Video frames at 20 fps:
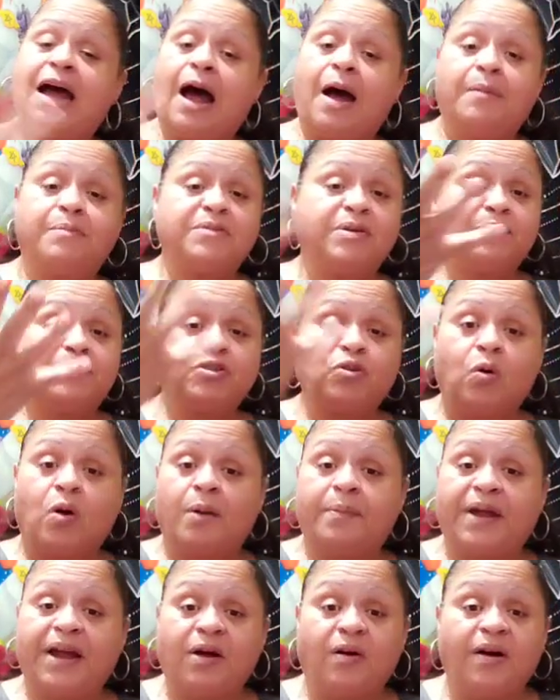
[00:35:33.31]
I'm
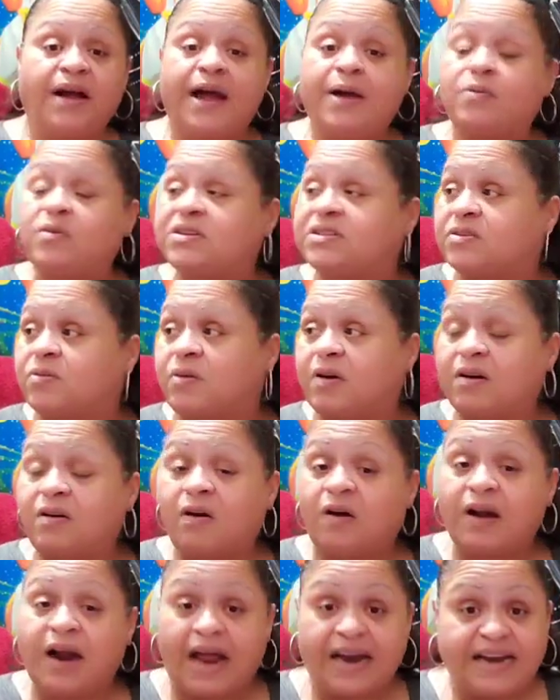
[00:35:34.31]
absorbing. Okay, what's going
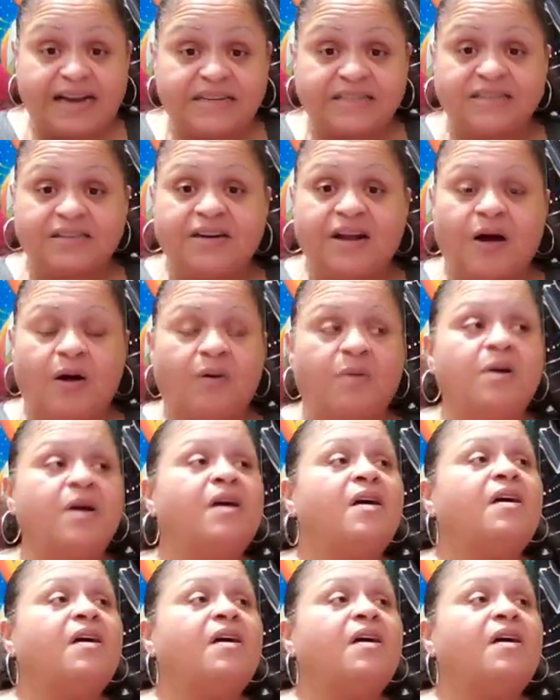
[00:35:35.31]
on? I need to know.